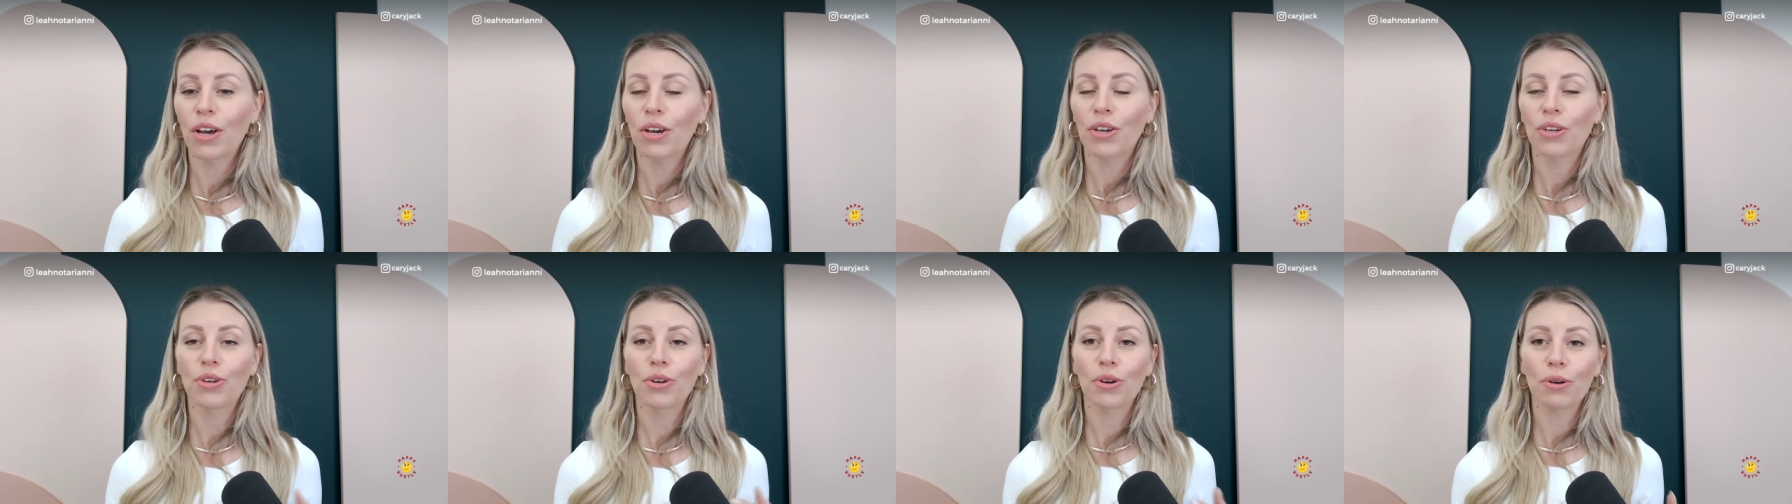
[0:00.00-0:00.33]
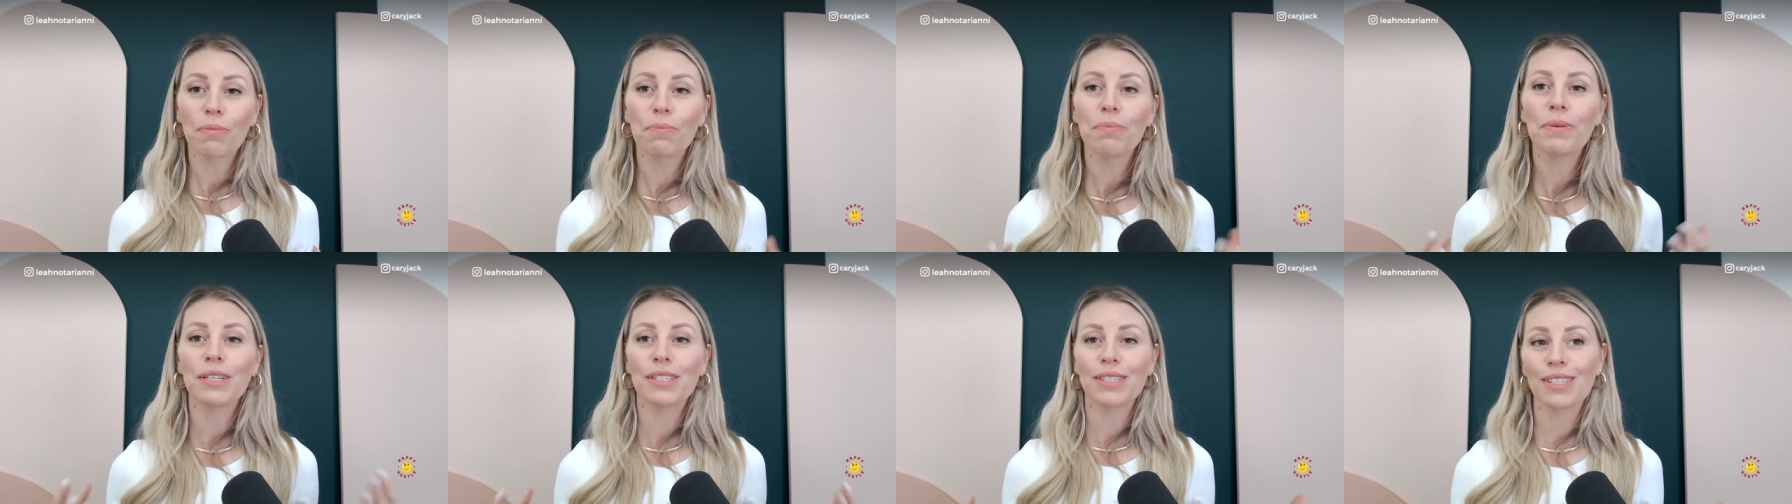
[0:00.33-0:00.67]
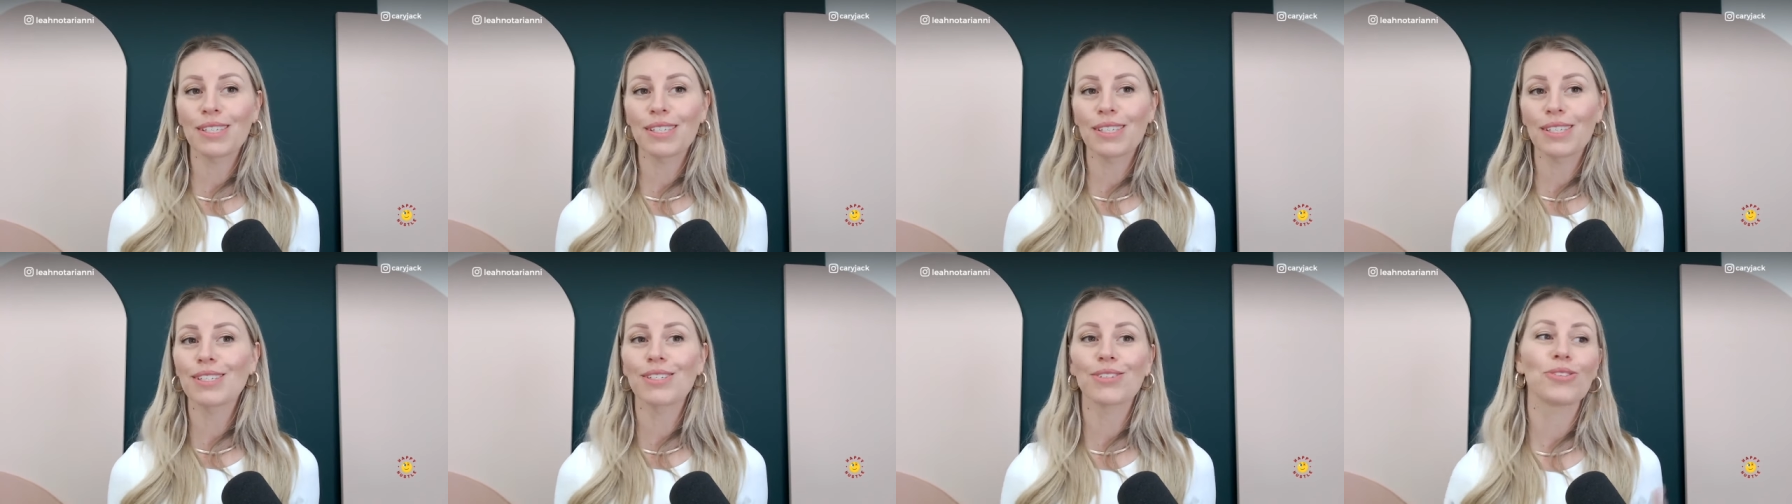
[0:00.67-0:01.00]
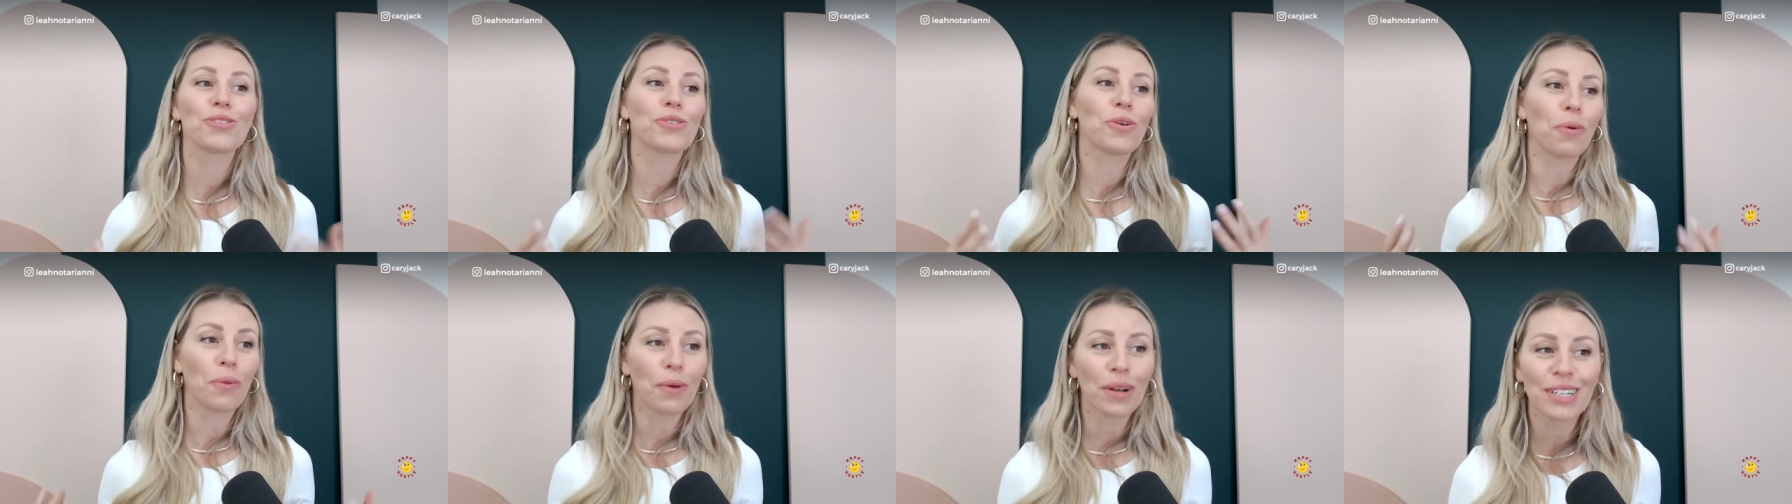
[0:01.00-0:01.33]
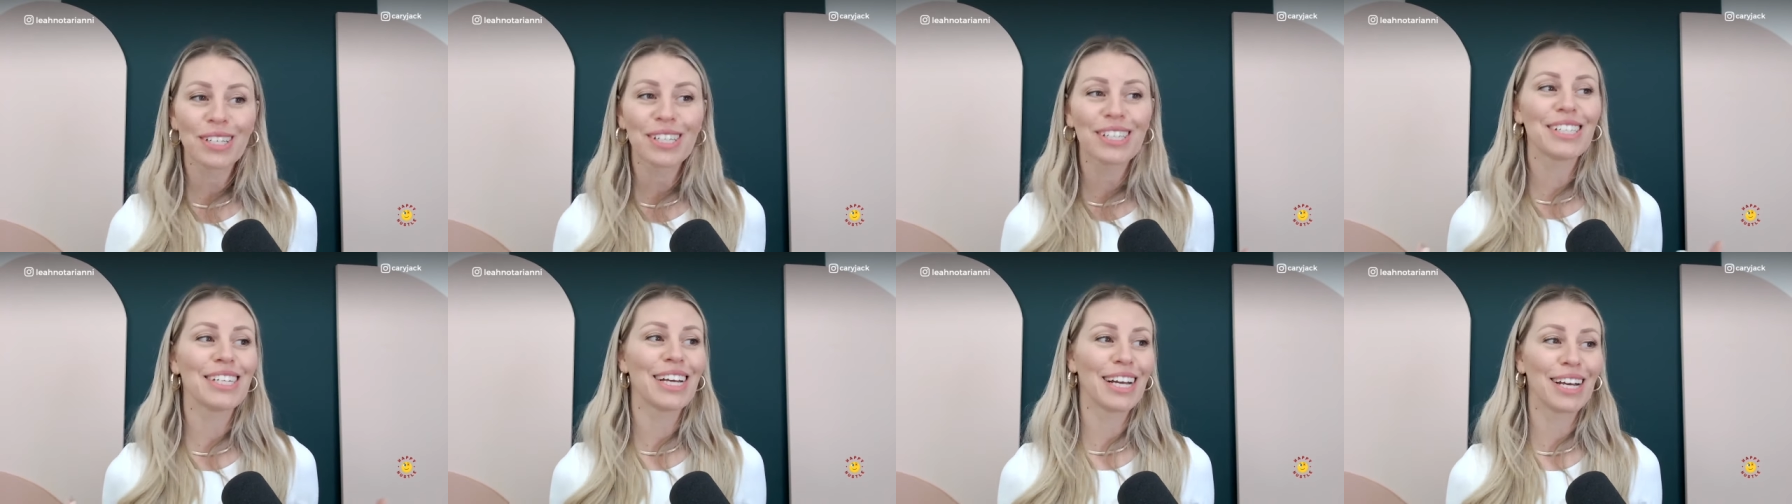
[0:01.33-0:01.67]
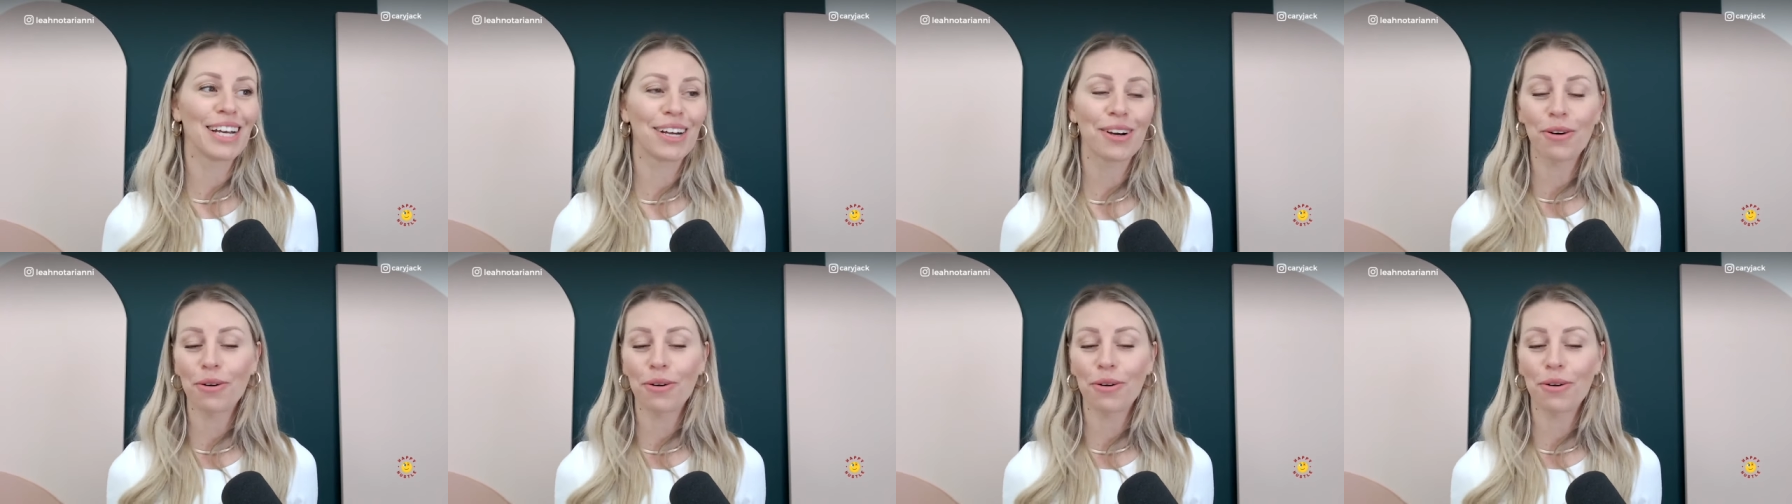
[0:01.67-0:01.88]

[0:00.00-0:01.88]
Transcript: your business is going to take